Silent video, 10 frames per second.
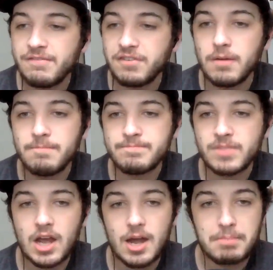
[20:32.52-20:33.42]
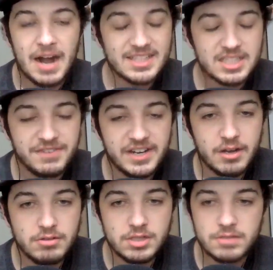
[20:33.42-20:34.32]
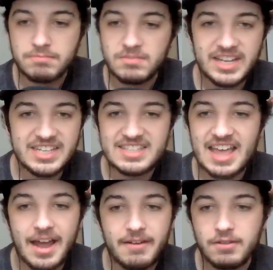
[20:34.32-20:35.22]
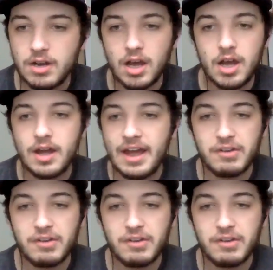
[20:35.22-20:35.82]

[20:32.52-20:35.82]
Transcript: from uh, practice videos is that uh,